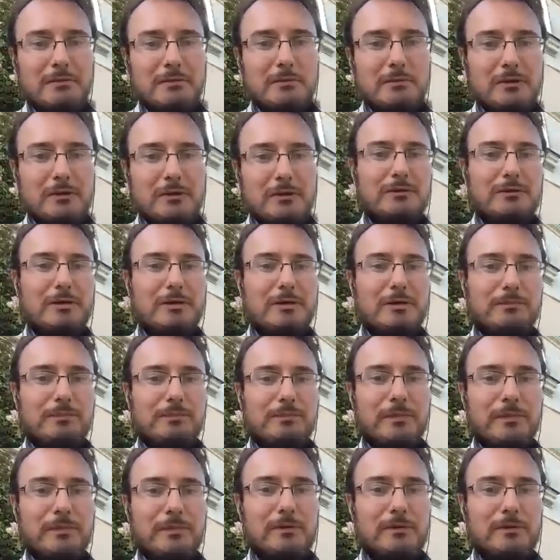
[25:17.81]
But um,
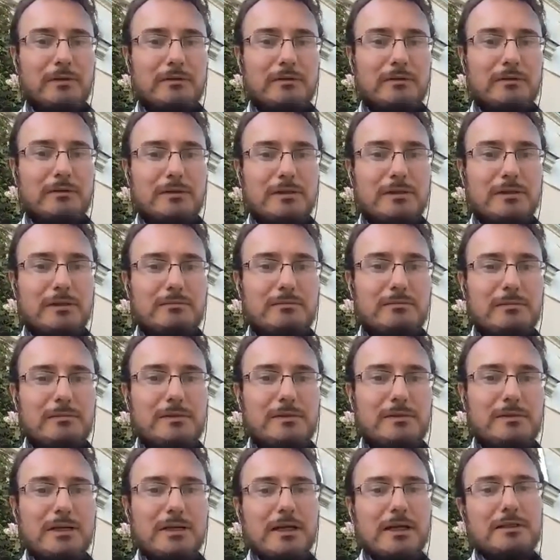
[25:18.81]
uh, the
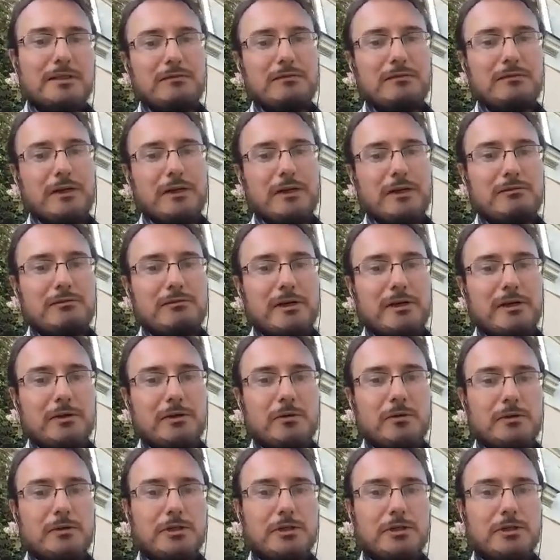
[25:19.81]
declassified
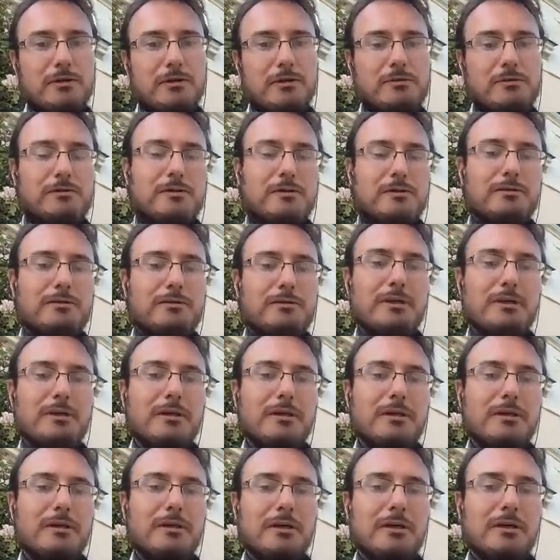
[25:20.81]
records show that
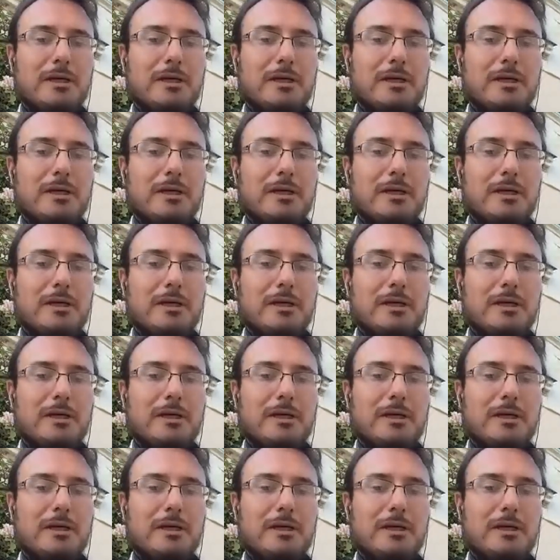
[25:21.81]
the